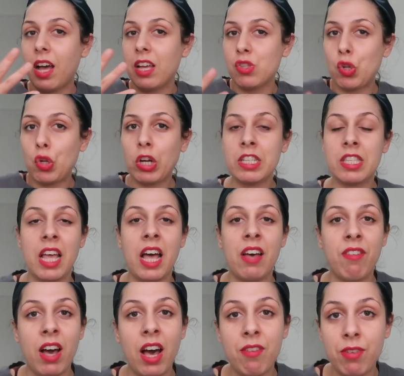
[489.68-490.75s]
as long as I
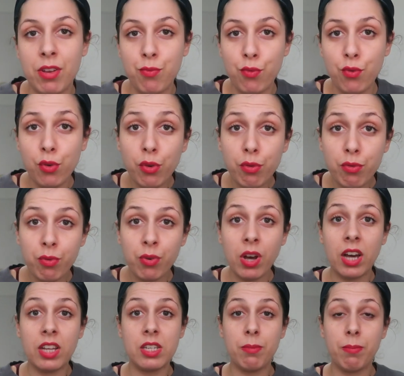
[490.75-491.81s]
have a roof
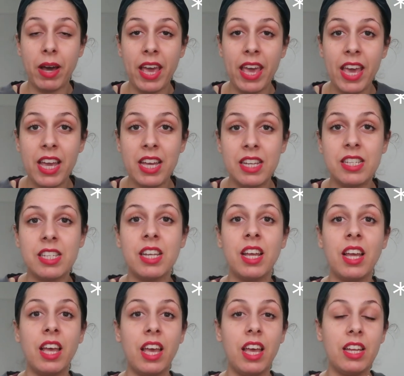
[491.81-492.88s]
under my head
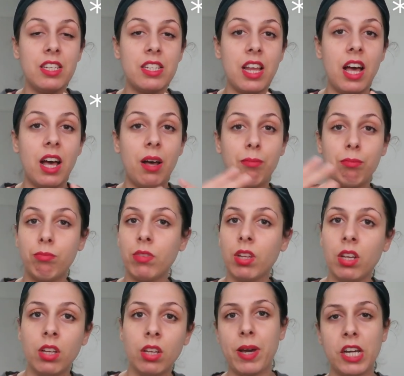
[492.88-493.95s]
and um,
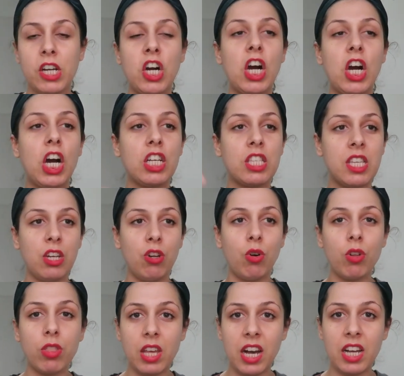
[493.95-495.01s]
my cars and
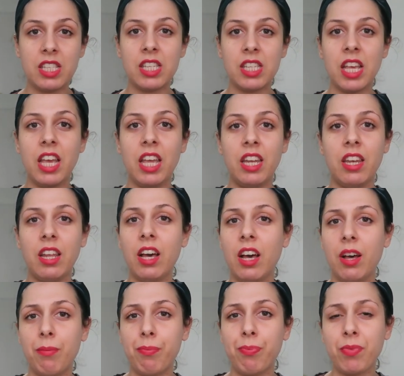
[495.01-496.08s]
all that and
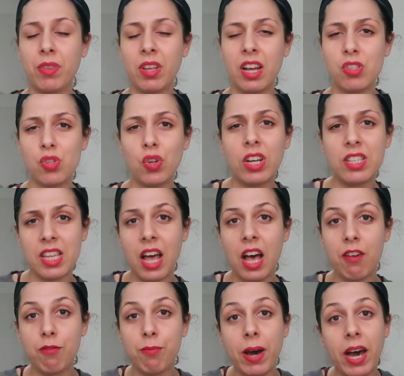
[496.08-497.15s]
um, as long as I
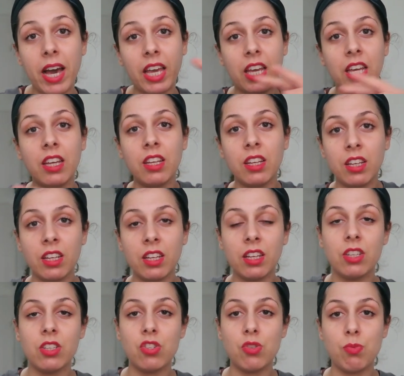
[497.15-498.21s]
have my
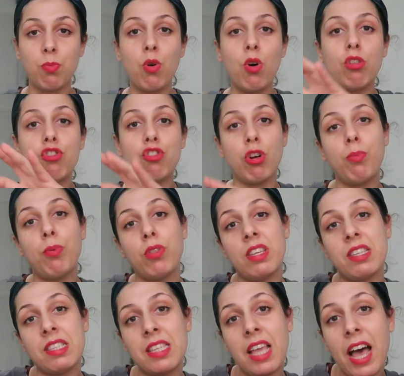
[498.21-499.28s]
small job on
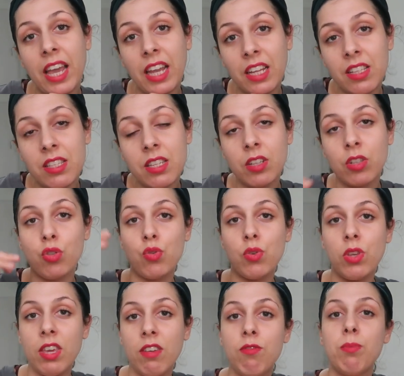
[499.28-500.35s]
the side
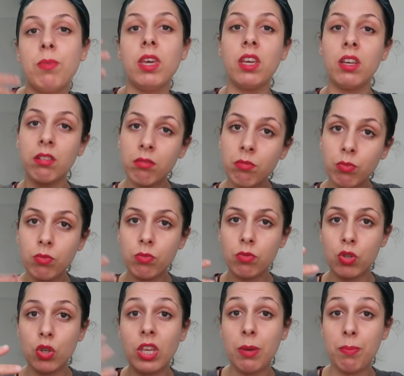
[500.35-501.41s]
to give me
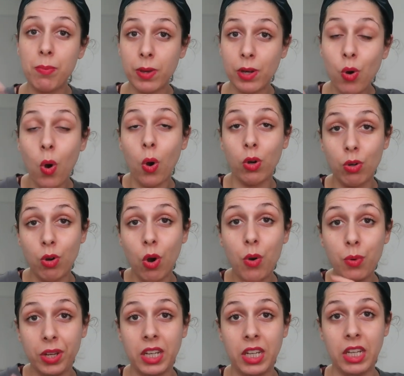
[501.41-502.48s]
to keep me
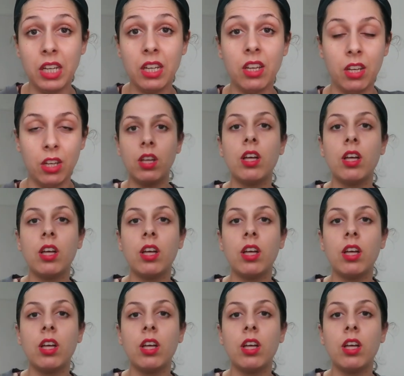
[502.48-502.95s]
going